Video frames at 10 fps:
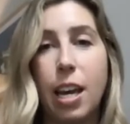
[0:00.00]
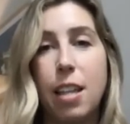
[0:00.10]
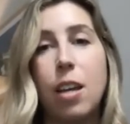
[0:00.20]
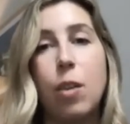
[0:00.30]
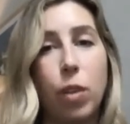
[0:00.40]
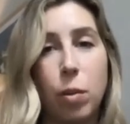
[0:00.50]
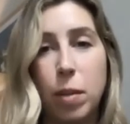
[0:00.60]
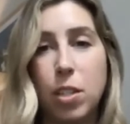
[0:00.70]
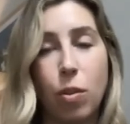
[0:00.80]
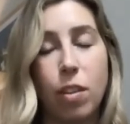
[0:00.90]
and then we'd
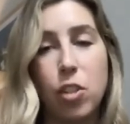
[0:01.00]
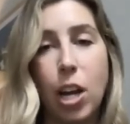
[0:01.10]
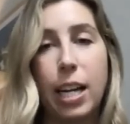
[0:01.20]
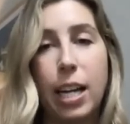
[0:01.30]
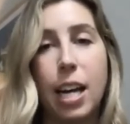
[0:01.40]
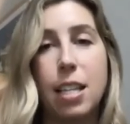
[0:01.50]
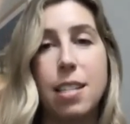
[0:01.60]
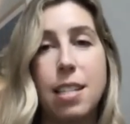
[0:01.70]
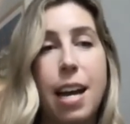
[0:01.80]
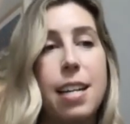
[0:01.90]
be sort of chatting on the
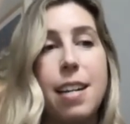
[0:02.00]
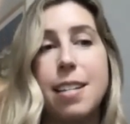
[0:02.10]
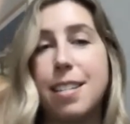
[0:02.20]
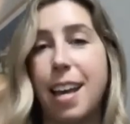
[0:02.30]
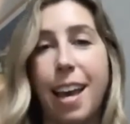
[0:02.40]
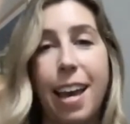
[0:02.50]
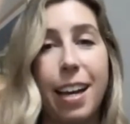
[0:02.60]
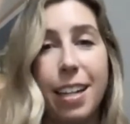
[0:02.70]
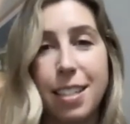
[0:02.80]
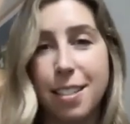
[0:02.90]
side, and I'd say, hey, I'm
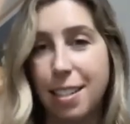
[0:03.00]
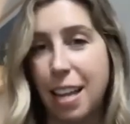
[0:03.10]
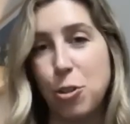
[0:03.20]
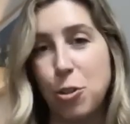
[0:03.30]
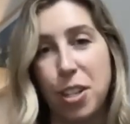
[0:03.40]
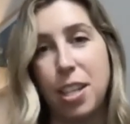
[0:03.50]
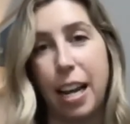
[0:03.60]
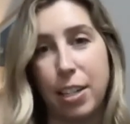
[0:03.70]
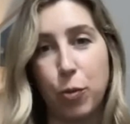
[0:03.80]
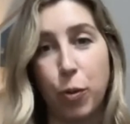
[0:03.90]
going to send you to the
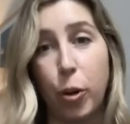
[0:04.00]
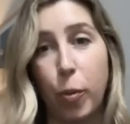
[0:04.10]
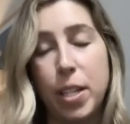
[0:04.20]
next room.